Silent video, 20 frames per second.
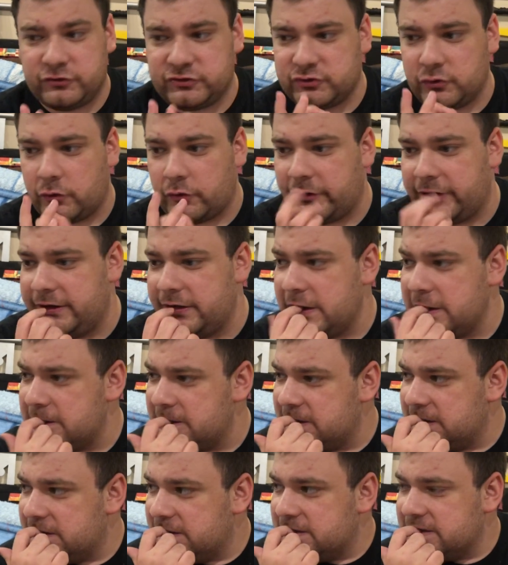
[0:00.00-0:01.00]
story,
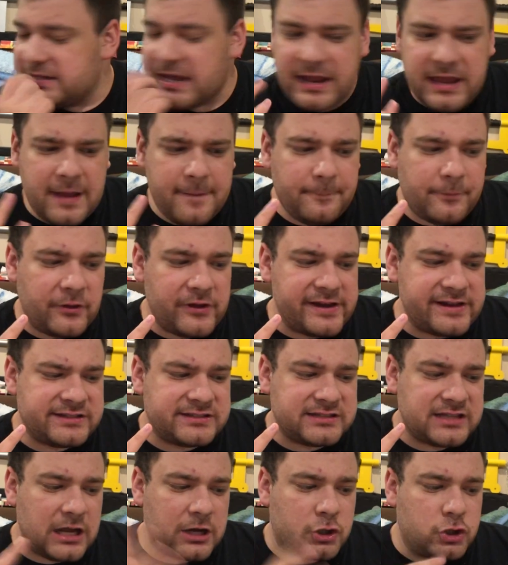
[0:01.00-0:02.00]
taking
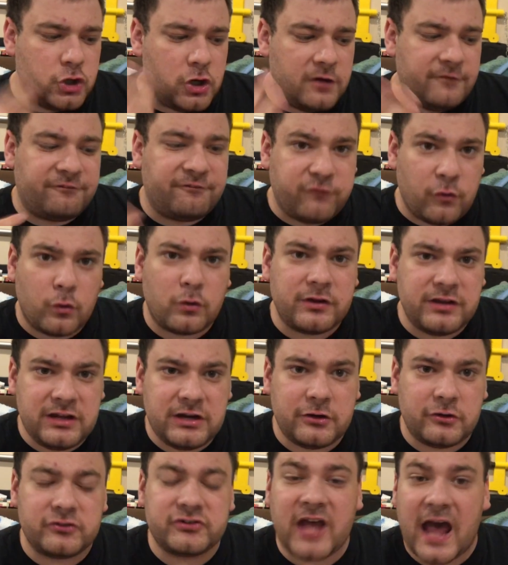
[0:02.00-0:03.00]
place a good 4
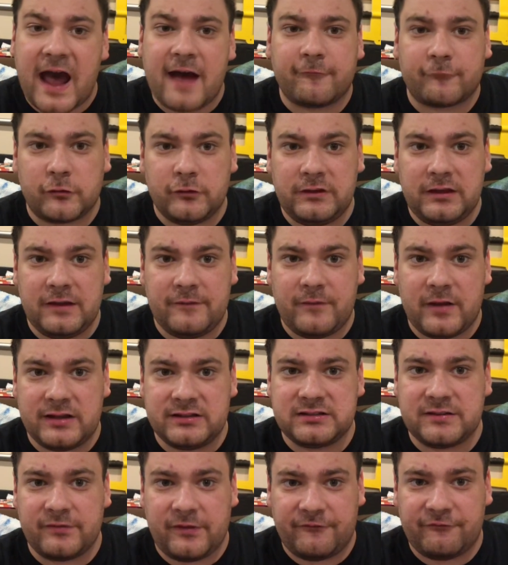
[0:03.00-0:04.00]
years after the
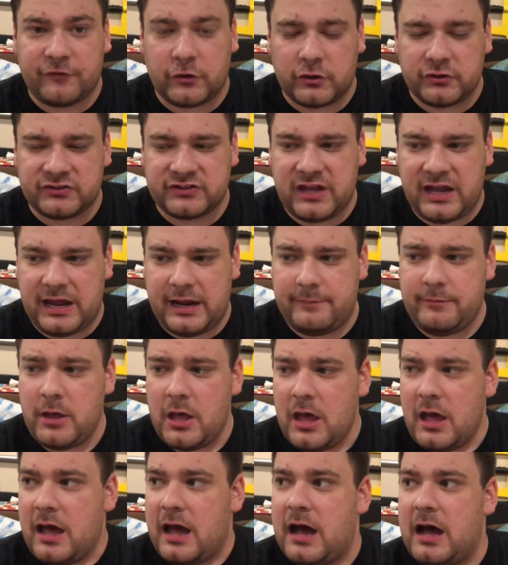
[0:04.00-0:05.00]
events of the first game.
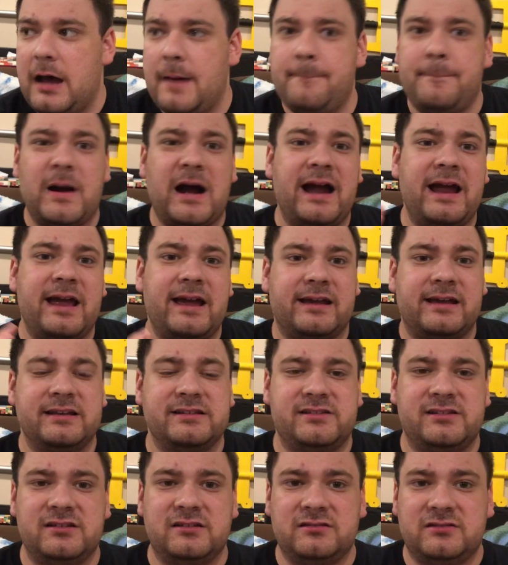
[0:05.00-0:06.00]
Bayek
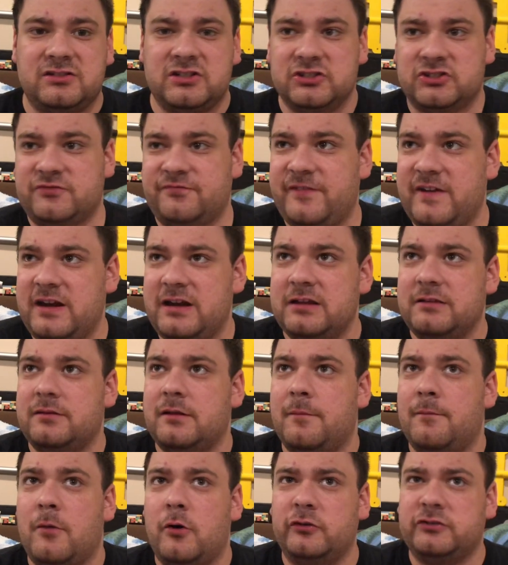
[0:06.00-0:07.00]
has defeated
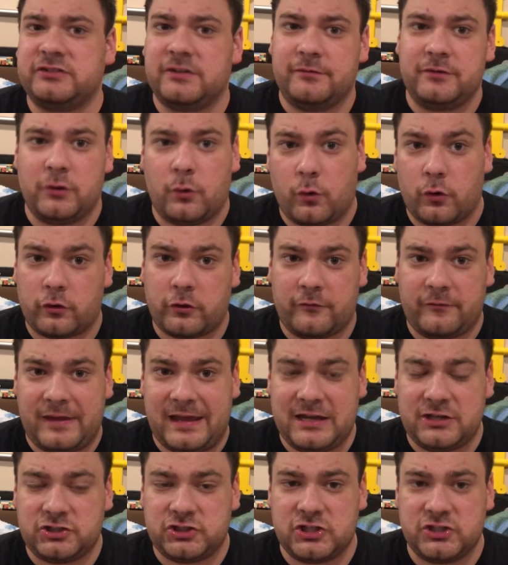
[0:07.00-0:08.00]
the most of the Order of
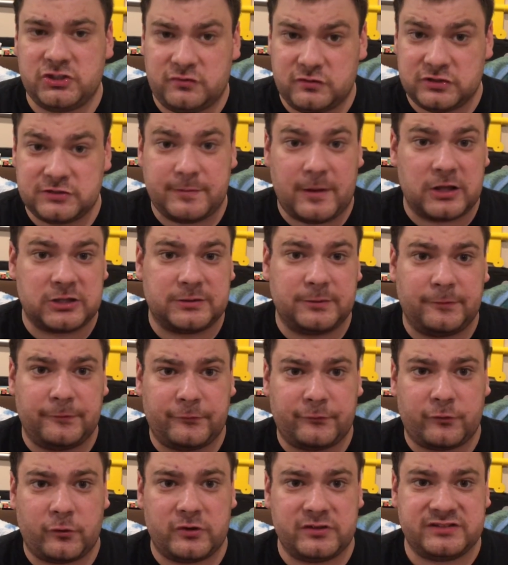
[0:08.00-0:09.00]
Ancients responsible
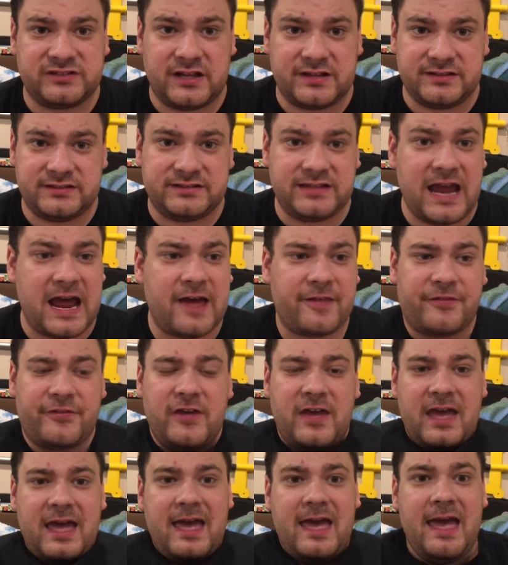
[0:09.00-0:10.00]
for his son's death,
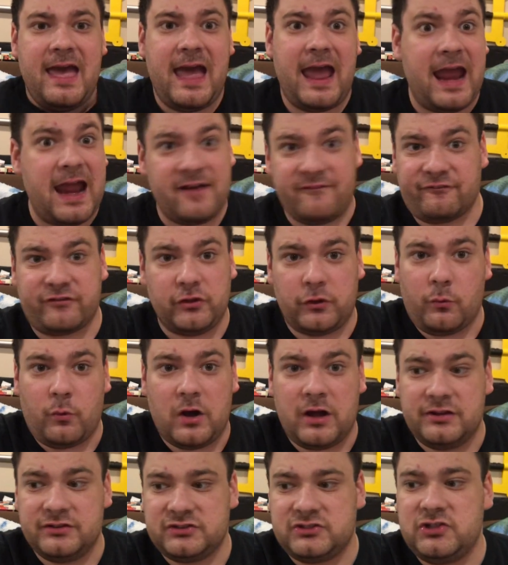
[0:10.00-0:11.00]
and for the
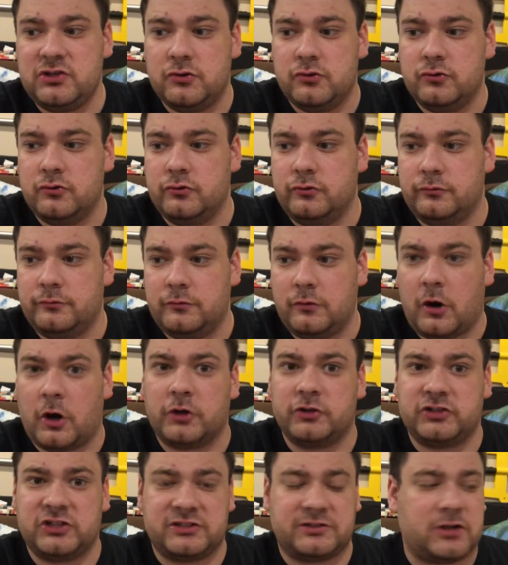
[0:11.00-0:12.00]
ones who
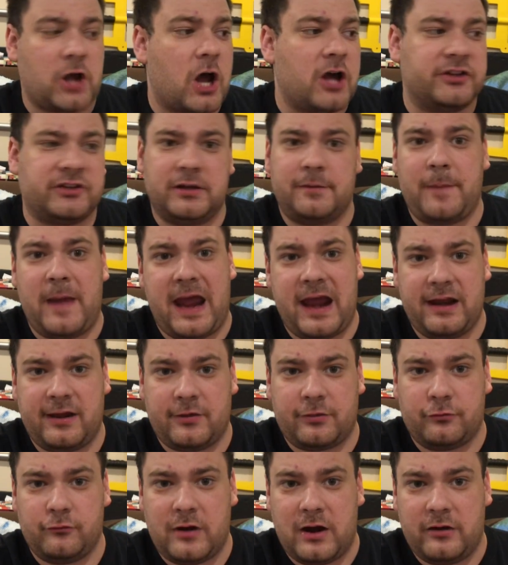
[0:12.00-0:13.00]
are just causing
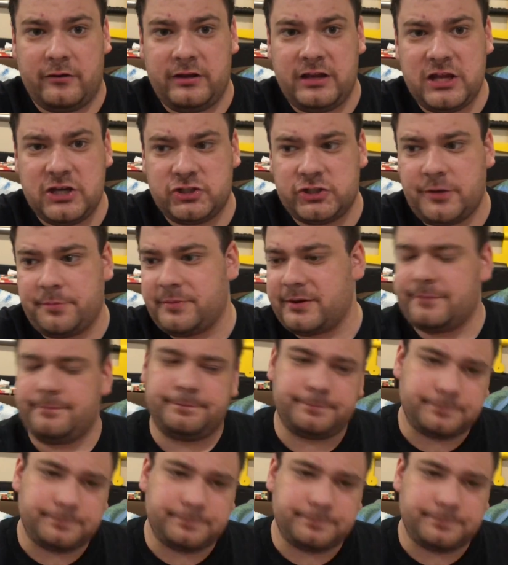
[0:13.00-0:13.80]
panic throughout Egypt.